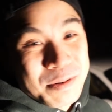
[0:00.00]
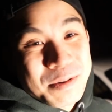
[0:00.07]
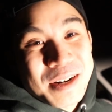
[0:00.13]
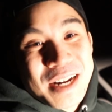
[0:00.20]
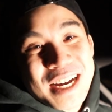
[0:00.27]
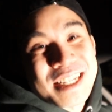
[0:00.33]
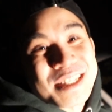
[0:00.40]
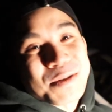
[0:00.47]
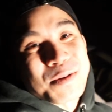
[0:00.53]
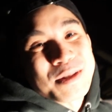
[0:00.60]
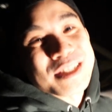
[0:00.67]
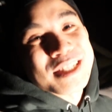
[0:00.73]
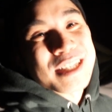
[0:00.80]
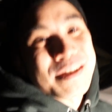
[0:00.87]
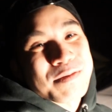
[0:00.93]
when we were in high school
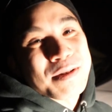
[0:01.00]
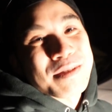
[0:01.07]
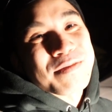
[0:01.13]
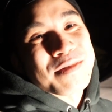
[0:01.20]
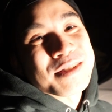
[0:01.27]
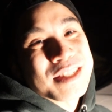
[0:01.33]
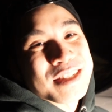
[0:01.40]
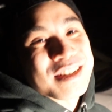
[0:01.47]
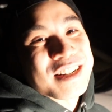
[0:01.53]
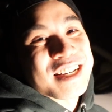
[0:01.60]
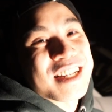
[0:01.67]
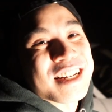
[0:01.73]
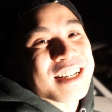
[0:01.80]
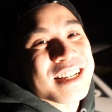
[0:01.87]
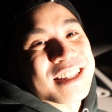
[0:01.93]
and stuff, when we first started
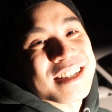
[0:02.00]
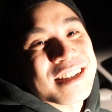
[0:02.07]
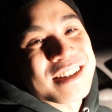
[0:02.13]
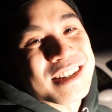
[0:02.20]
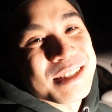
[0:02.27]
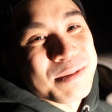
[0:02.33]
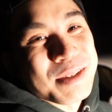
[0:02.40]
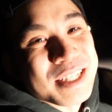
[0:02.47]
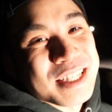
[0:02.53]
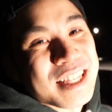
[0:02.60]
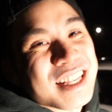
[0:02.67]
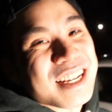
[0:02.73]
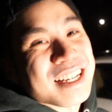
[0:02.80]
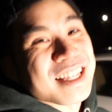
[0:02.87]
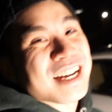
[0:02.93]
getting into cars, we used to
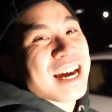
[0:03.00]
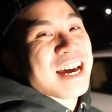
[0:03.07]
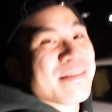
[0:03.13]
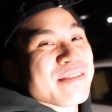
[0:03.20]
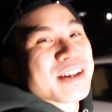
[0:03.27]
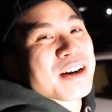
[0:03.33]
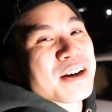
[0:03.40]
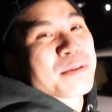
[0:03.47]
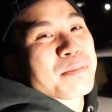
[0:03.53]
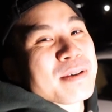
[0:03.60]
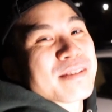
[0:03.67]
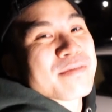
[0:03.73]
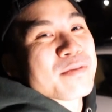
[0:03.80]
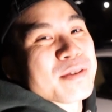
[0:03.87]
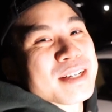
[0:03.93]
think like having
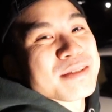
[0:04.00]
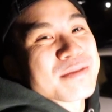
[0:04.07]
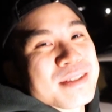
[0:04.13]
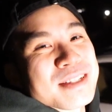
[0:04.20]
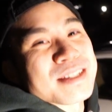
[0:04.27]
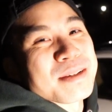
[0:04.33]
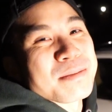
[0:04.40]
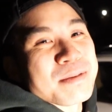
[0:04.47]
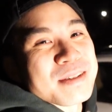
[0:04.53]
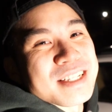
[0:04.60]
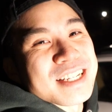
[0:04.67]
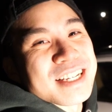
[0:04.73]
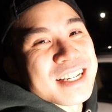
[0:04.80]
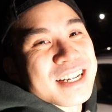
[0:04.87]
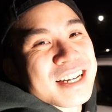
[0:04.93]
RPF1s was super
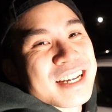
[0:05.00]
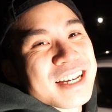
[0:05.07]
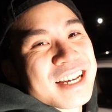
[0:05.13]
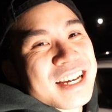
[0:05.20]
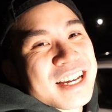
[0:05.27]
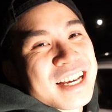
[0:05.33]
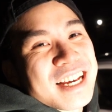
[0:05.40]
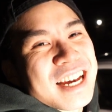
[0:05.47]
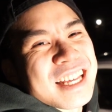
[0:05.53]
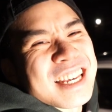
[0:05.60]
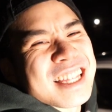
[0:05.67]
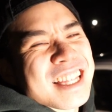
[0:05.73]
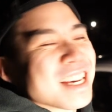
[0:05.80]
sick. And then